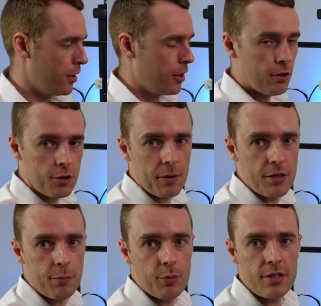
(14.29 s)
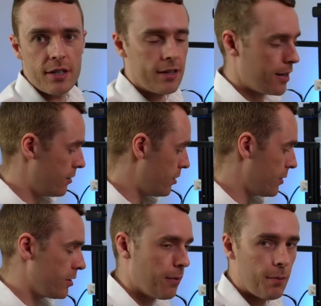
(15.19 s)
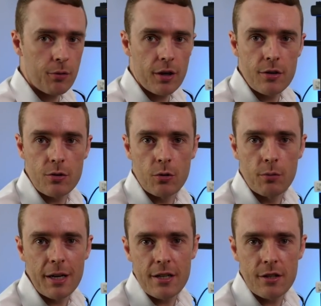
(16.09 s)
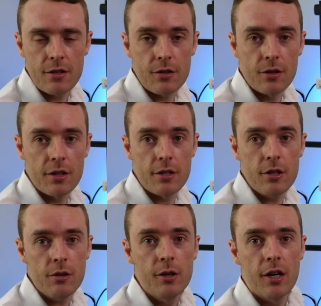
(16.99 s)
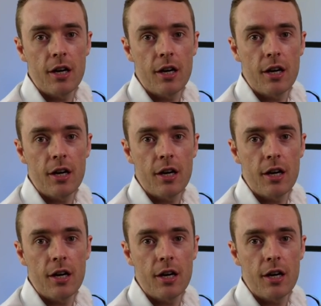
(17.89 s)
It's got space for printing and doing some upgrades or maintenance that you need to do,